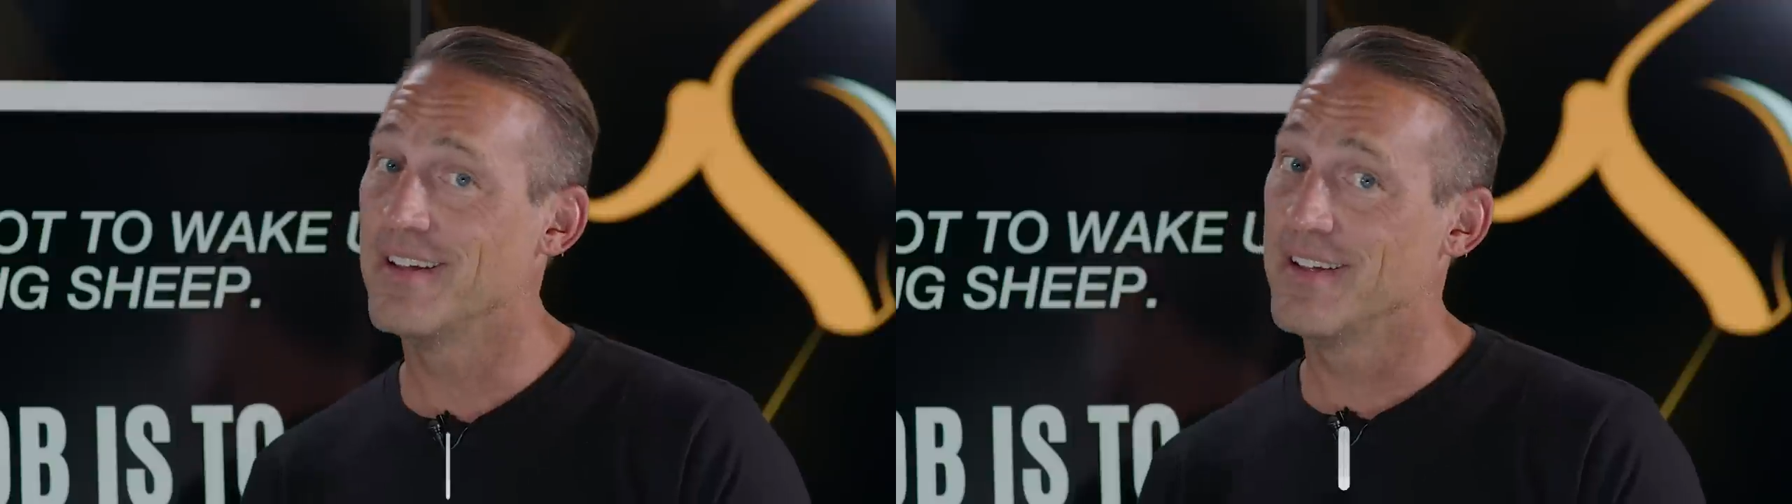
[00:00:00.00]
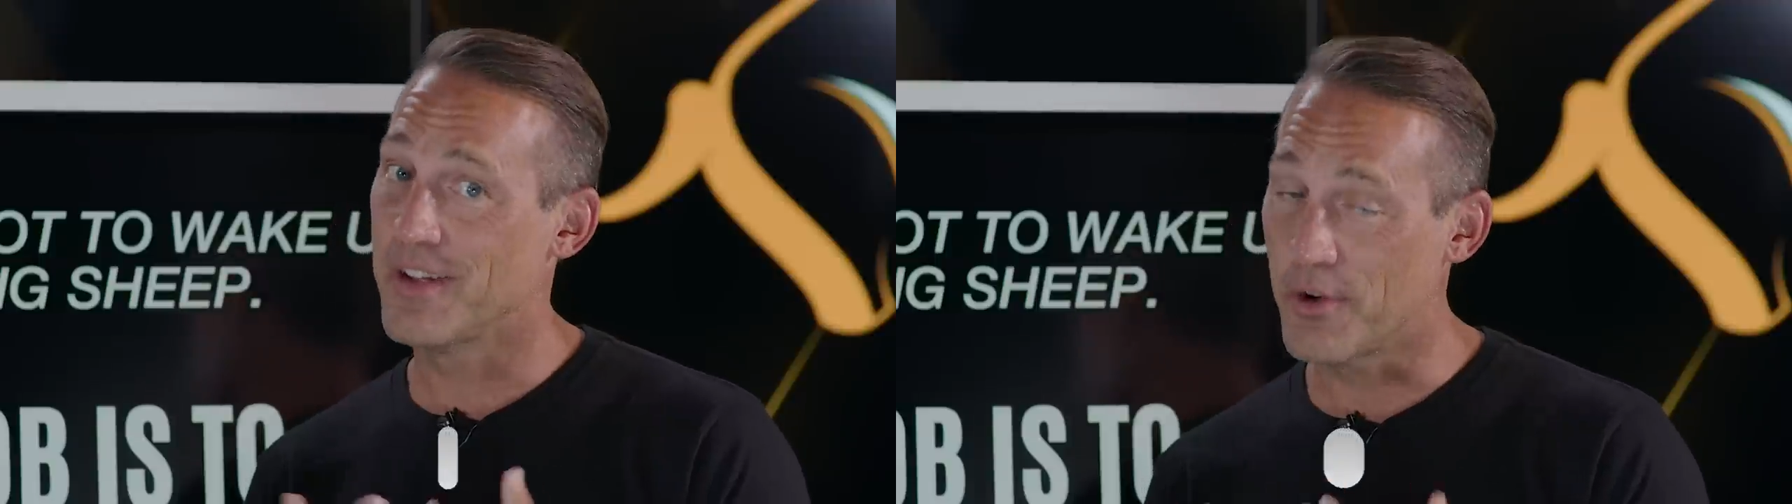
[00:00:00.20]

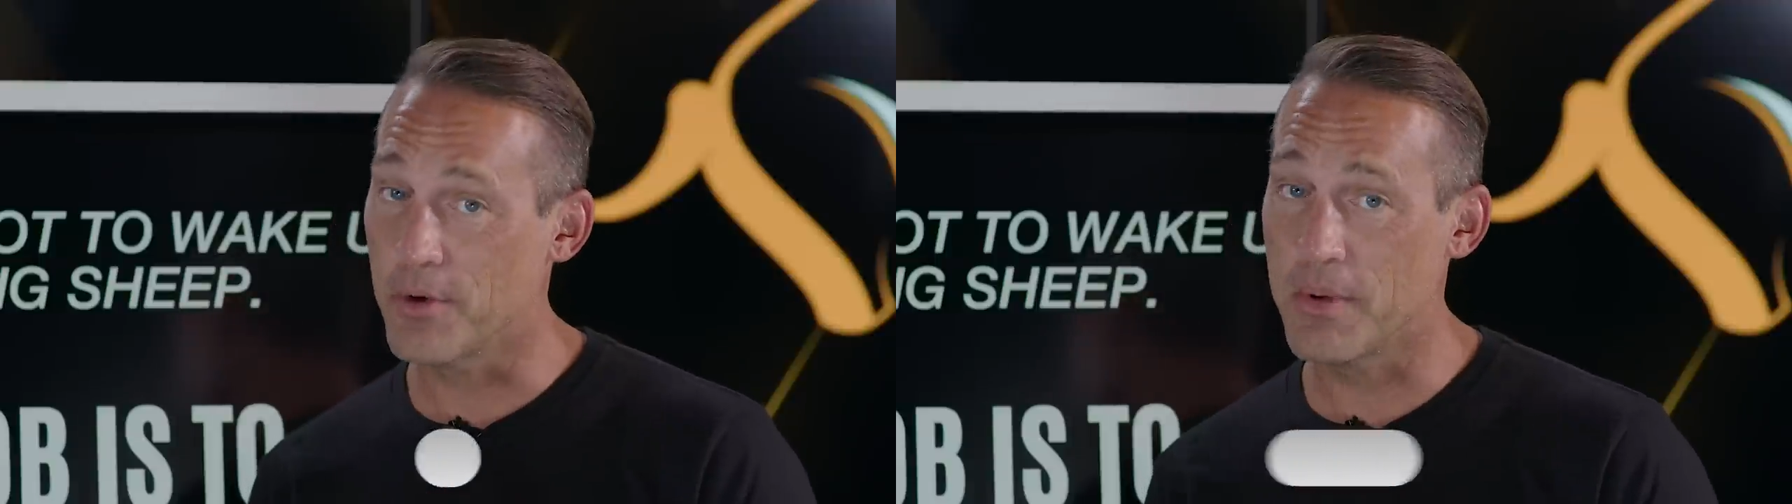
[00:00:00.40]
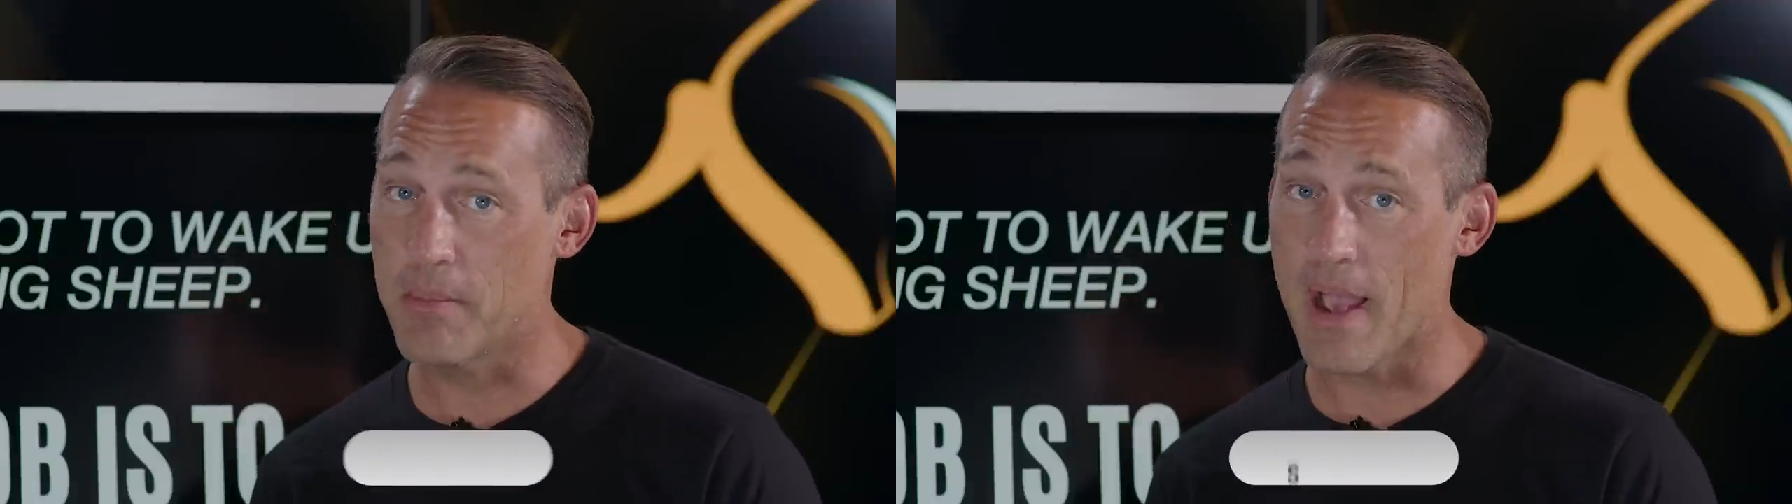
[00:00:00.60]
it
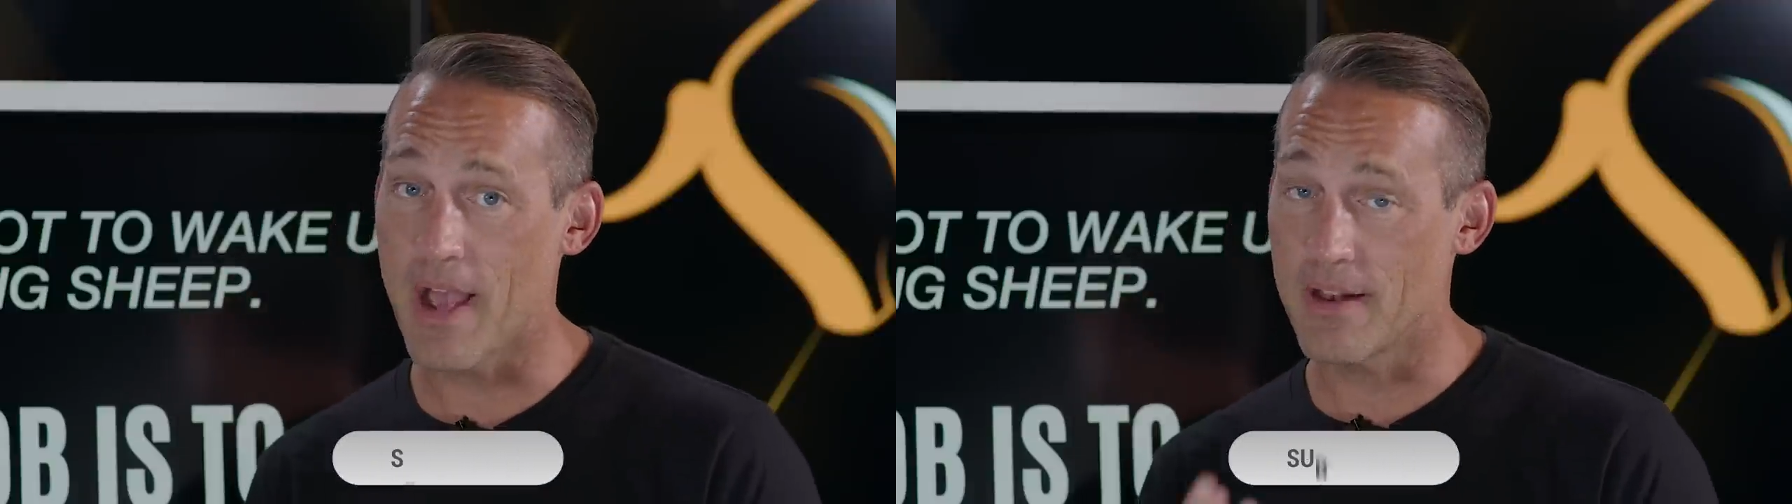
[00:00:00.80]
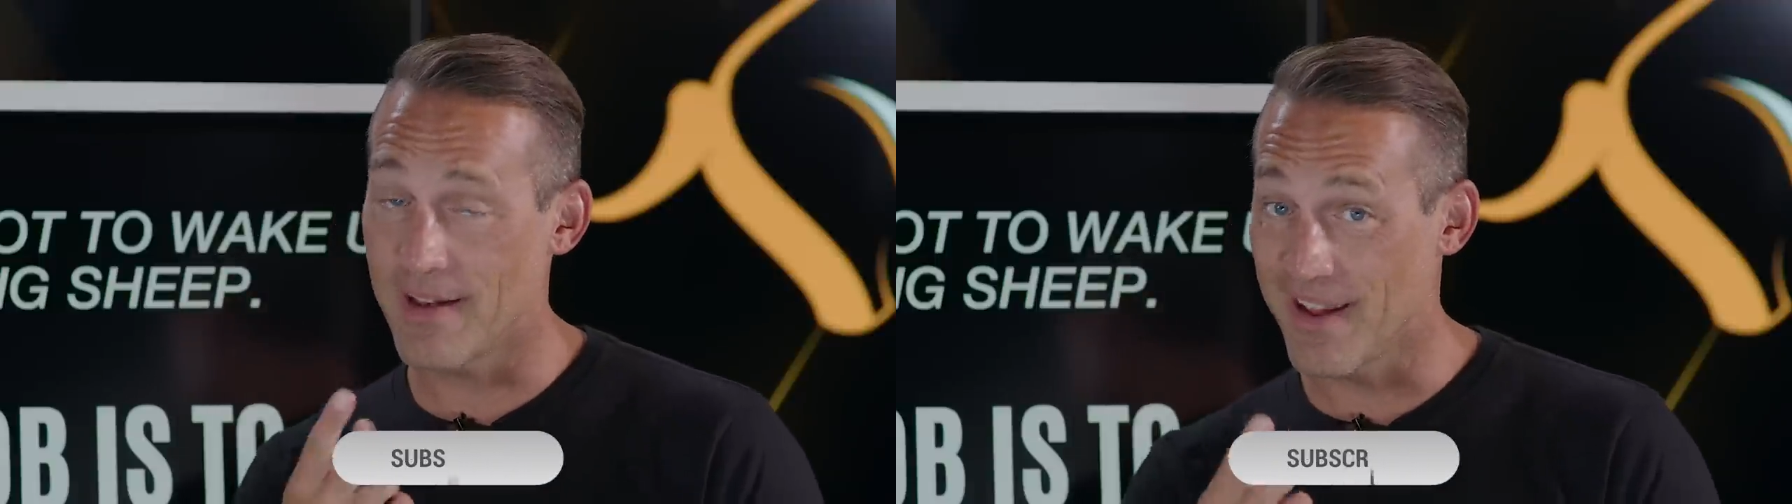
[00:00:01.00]
could be
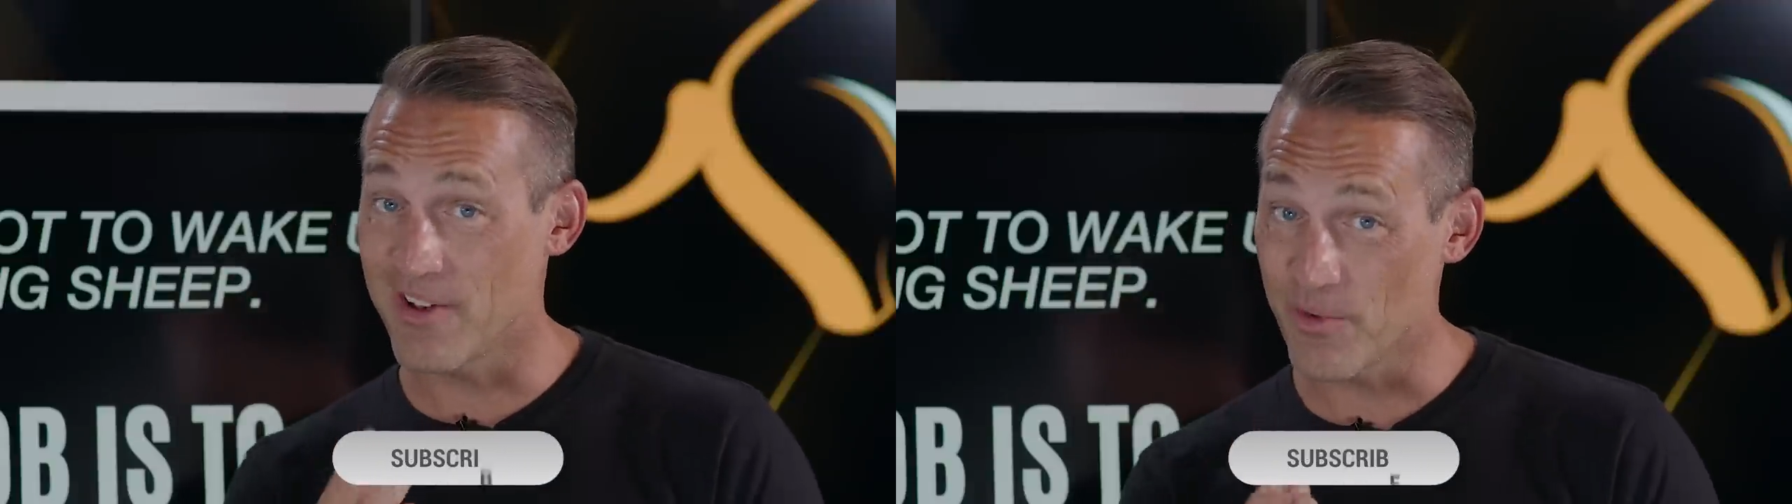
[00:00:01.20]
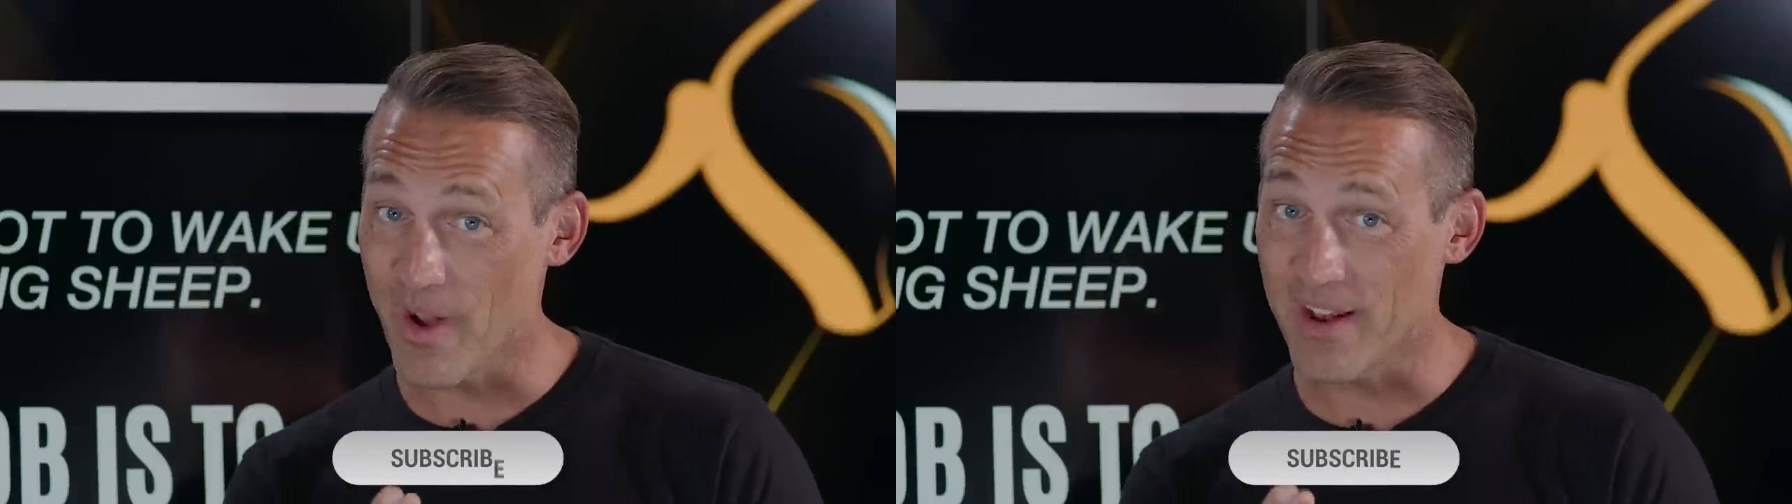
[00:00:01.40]
bad. And
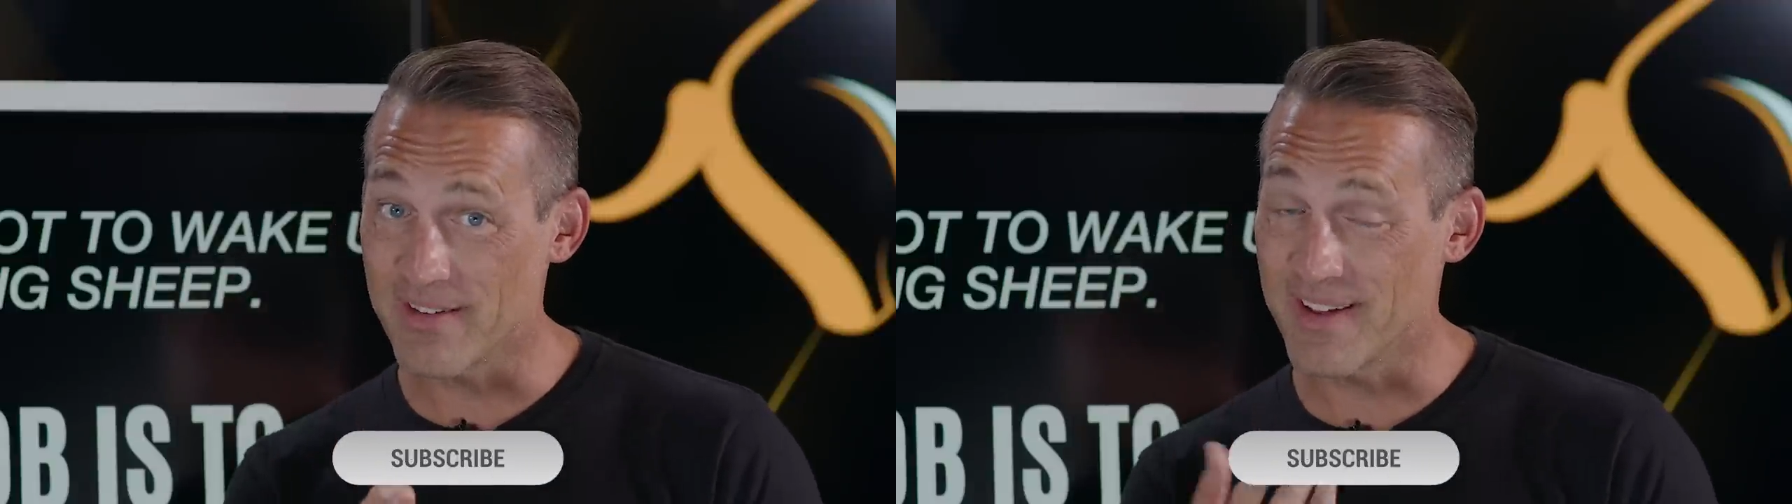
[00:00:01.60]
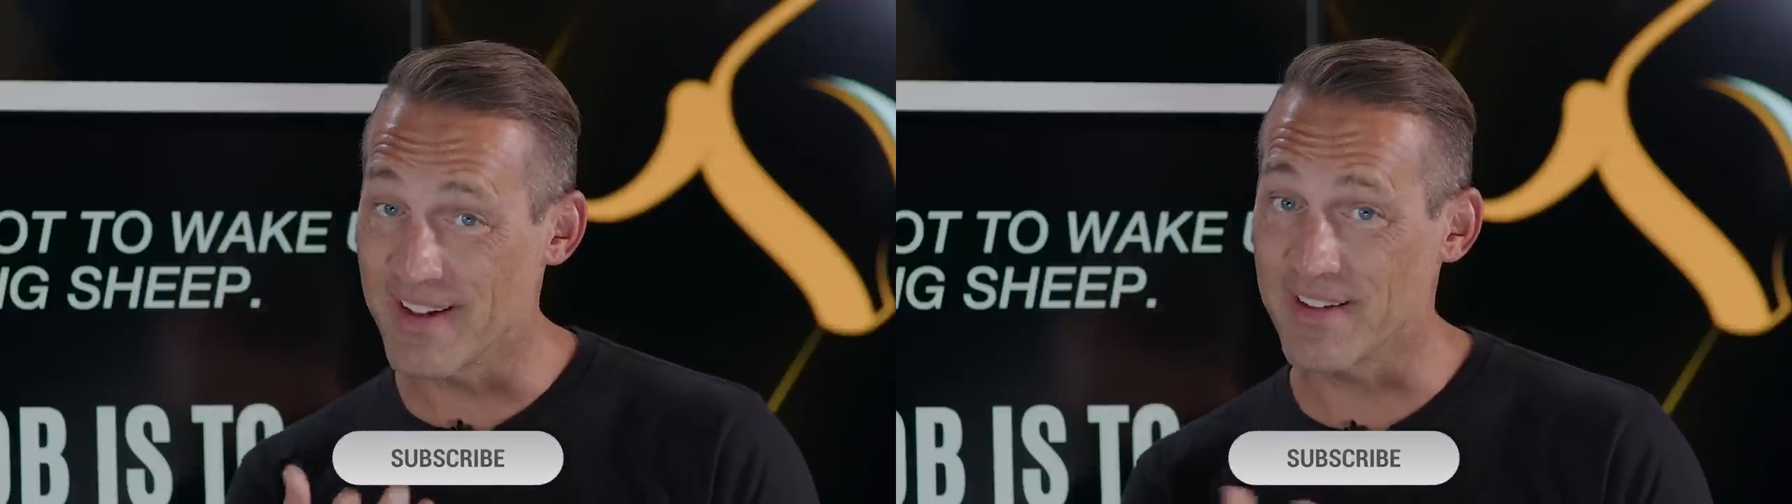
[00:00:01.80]
you're right,
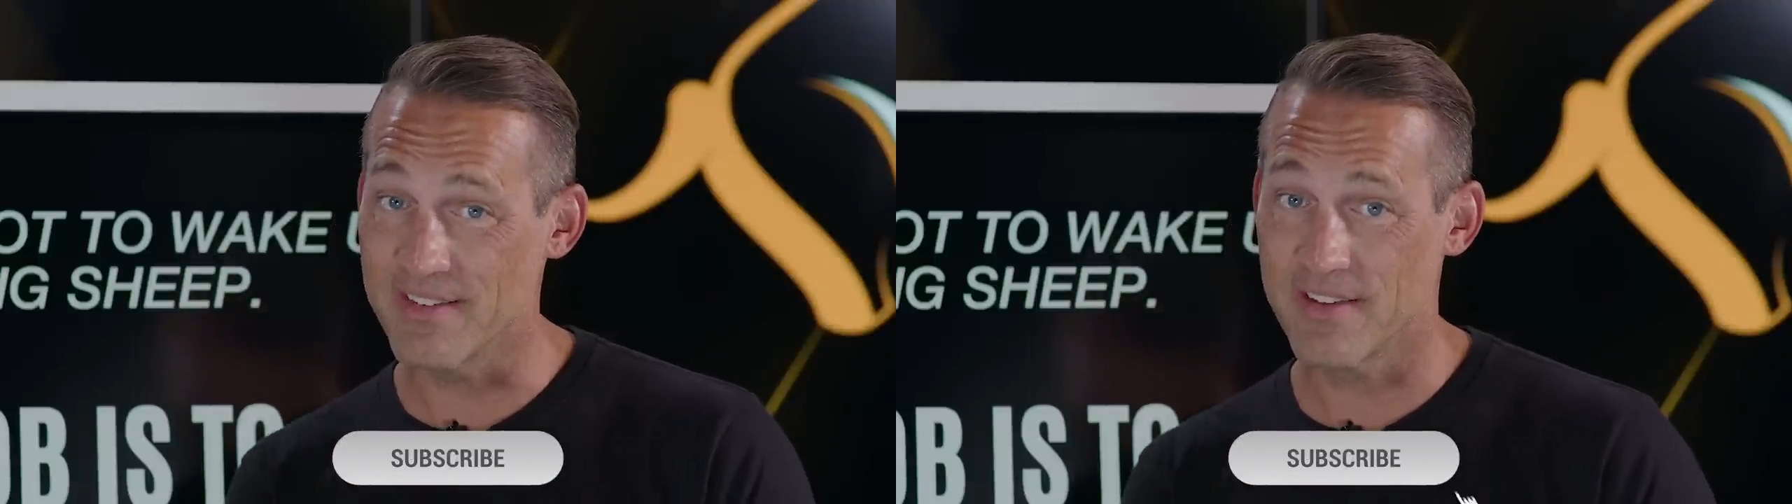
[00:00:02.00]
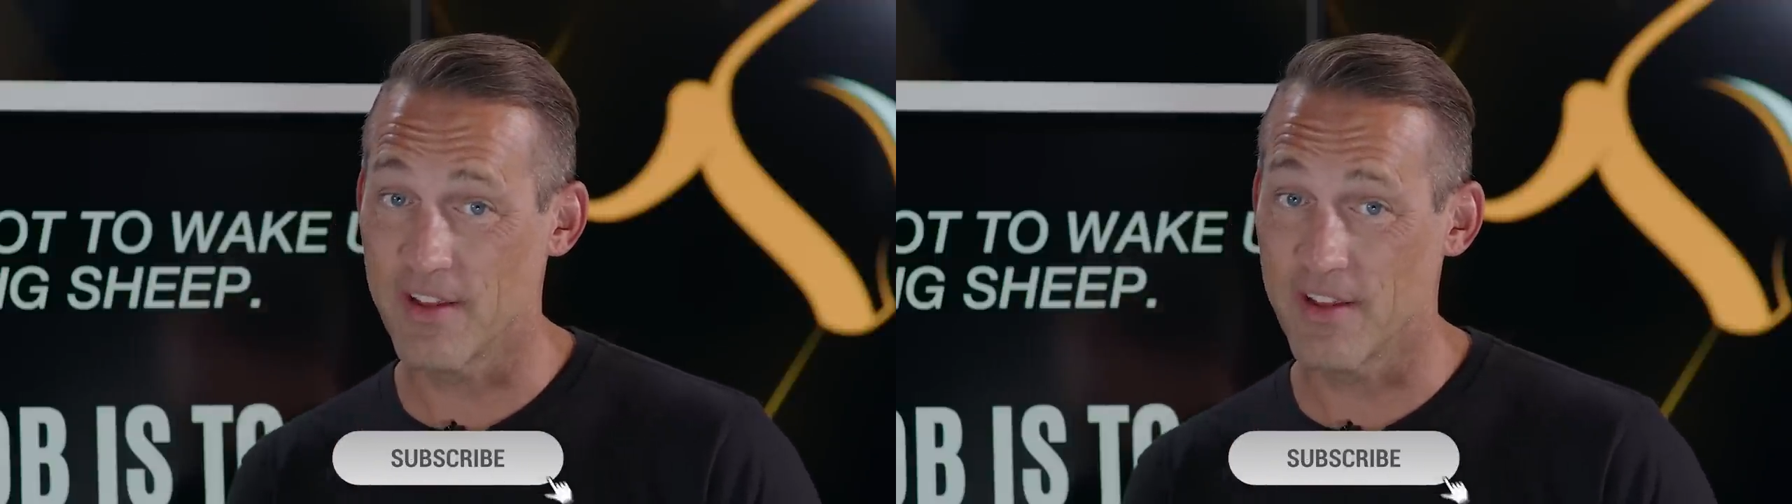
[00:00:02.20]
it is.